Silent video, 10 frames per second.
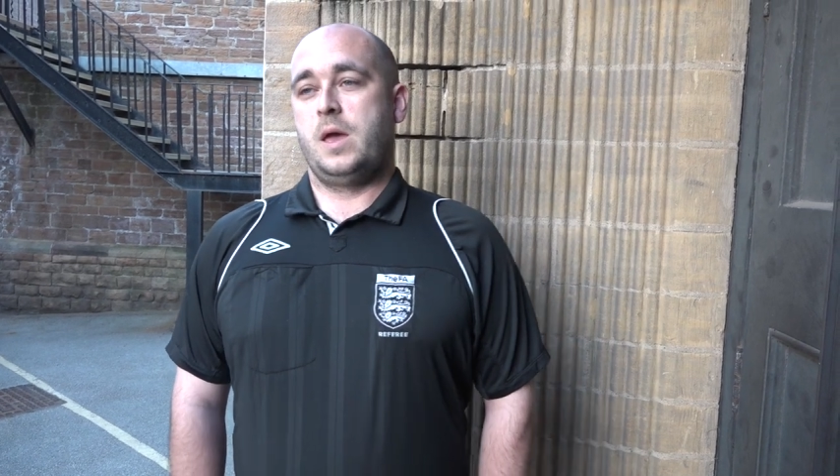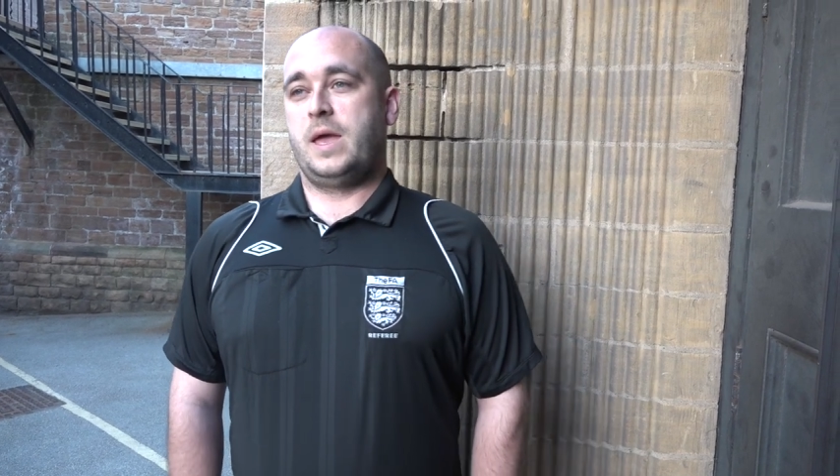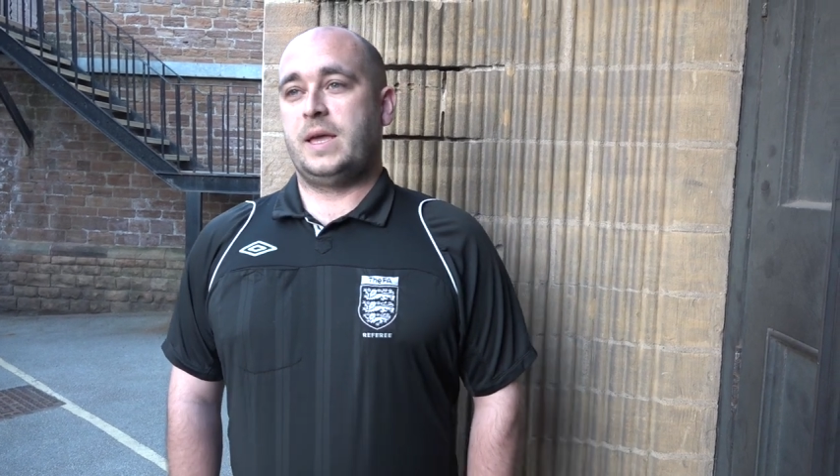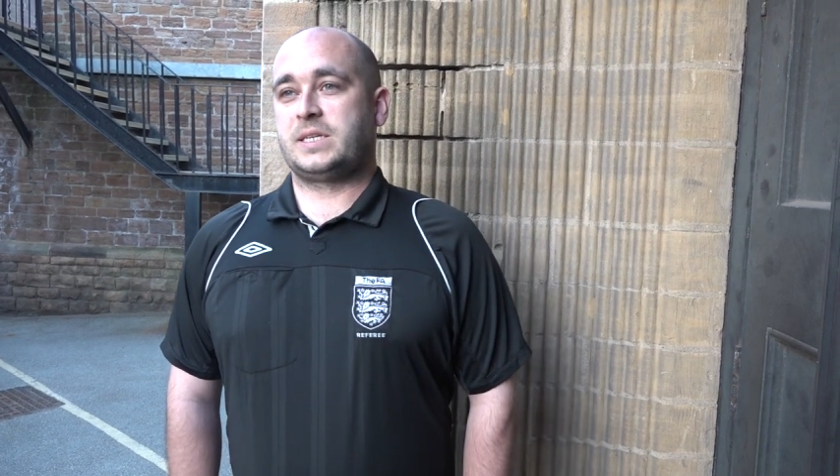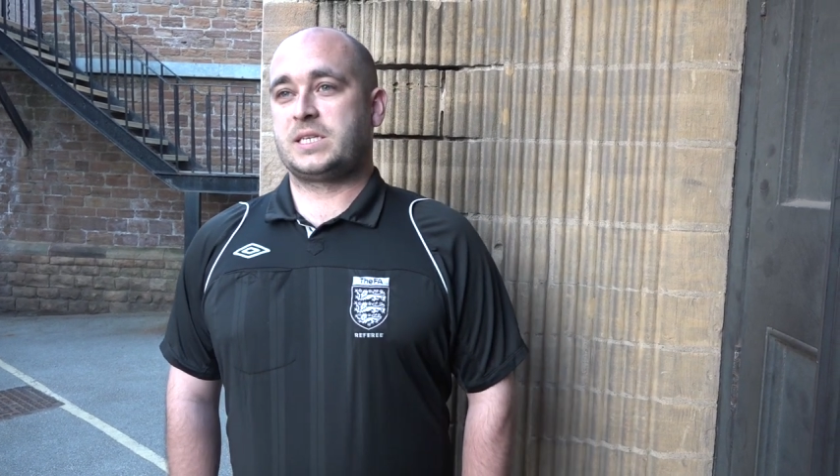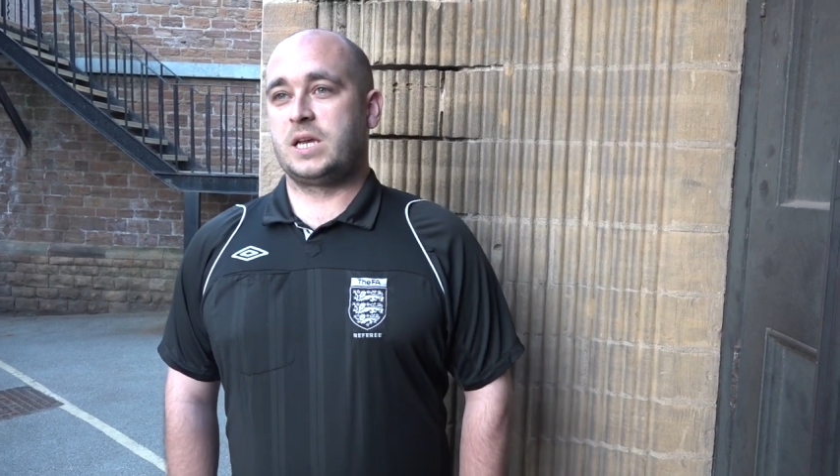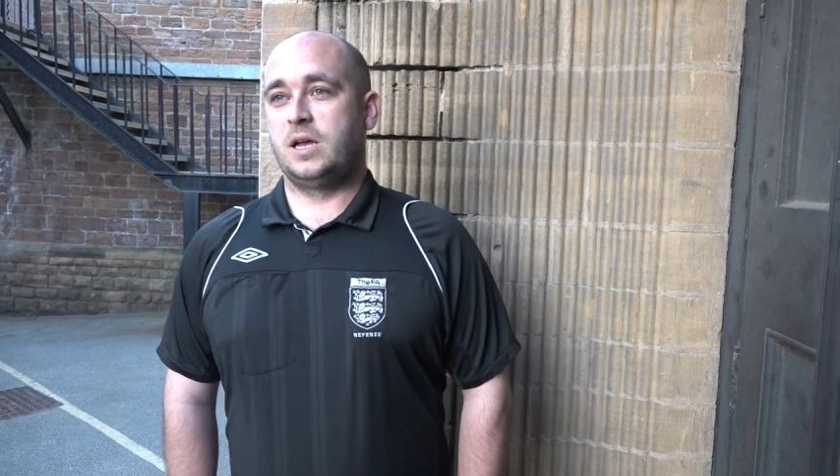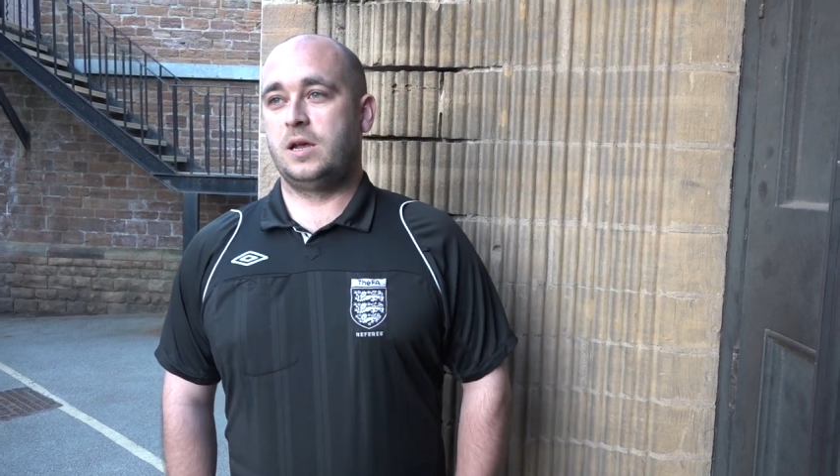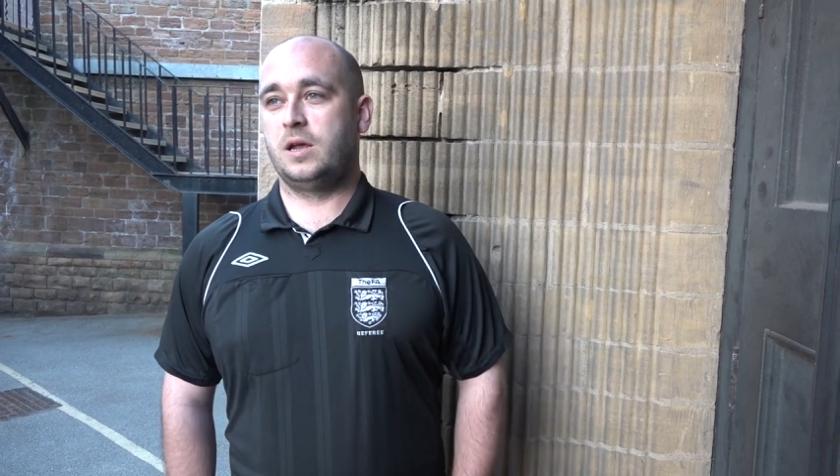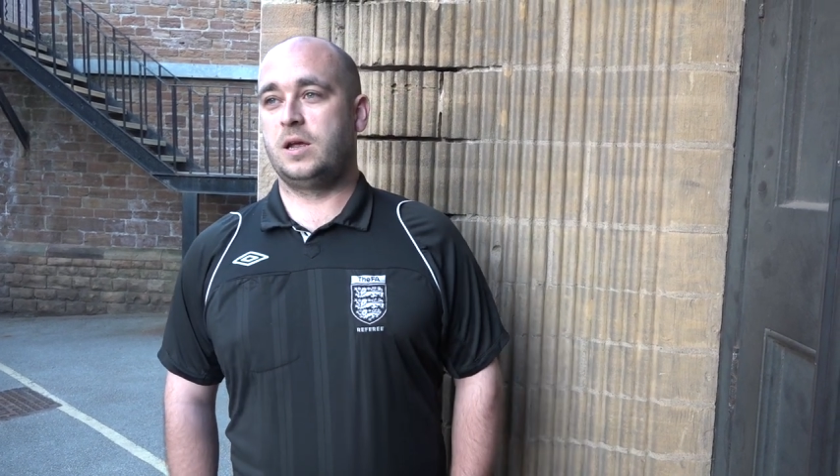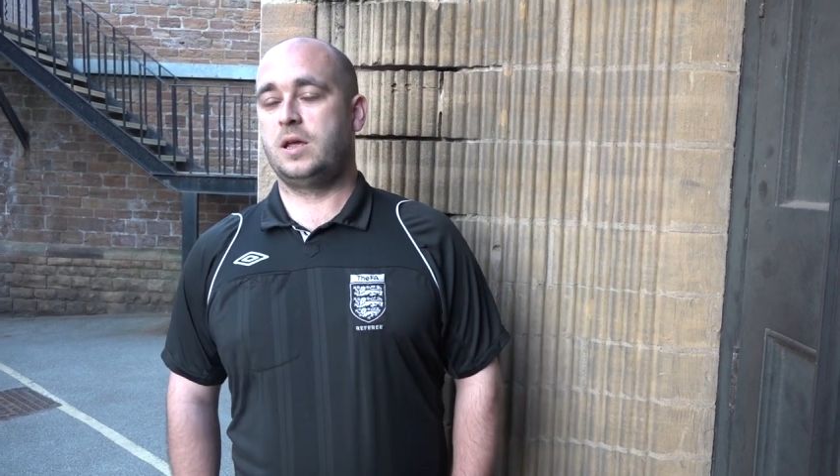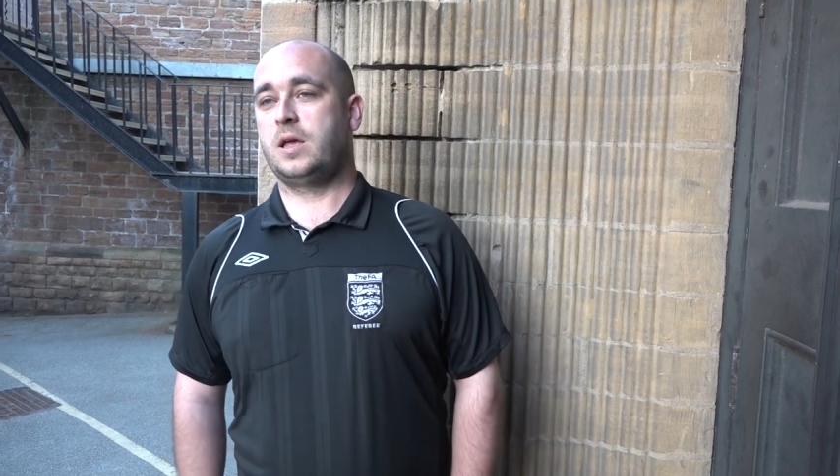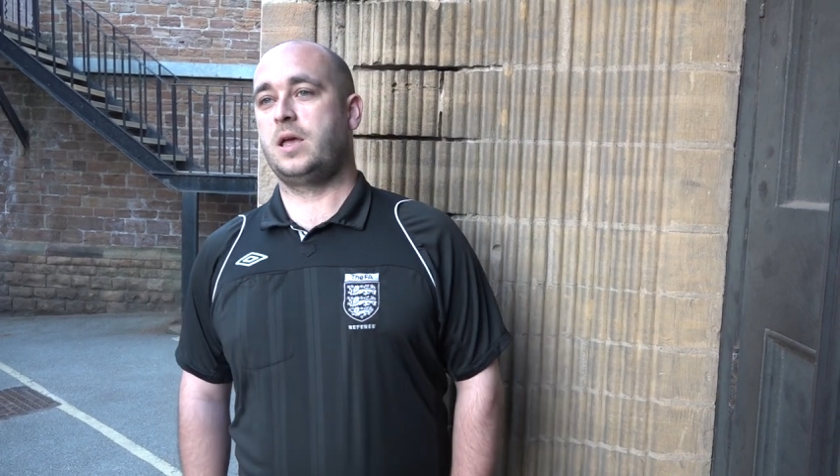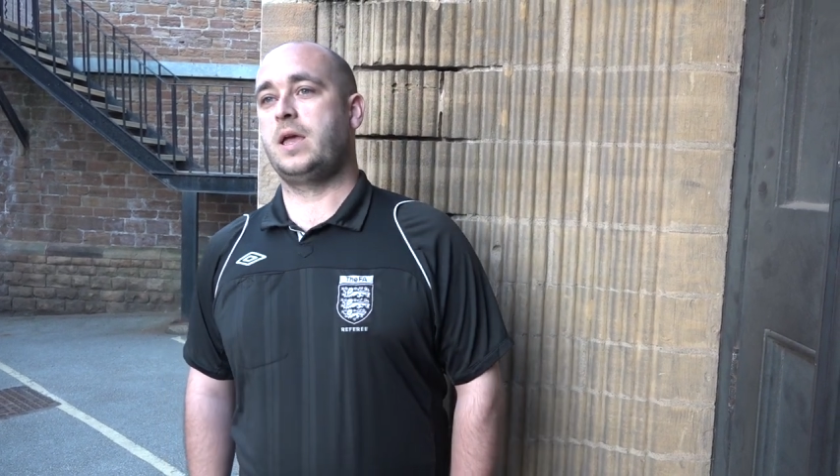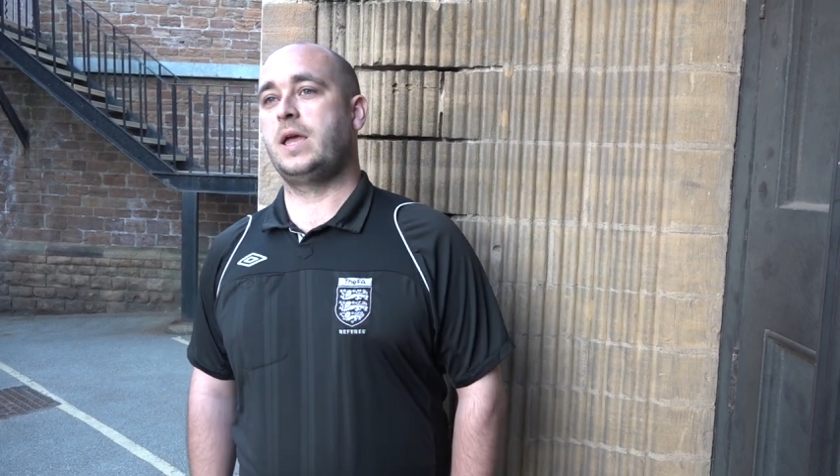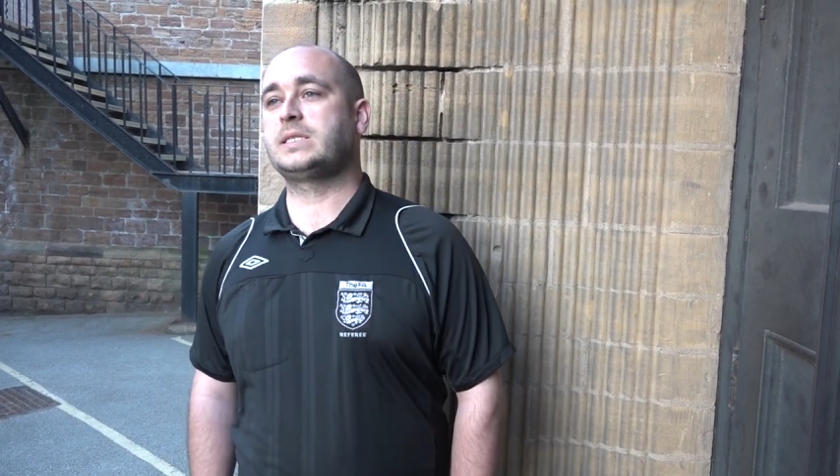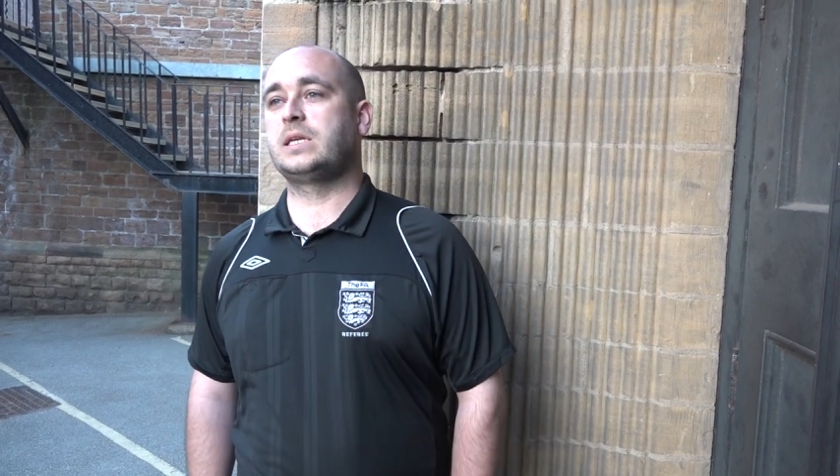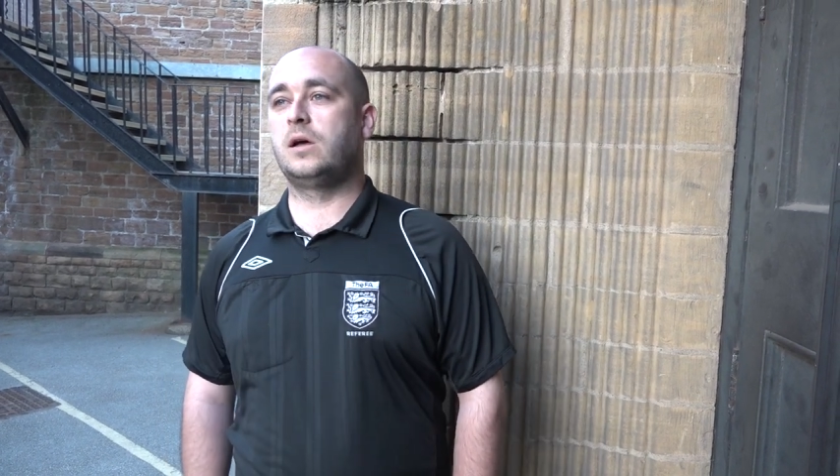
It's it's a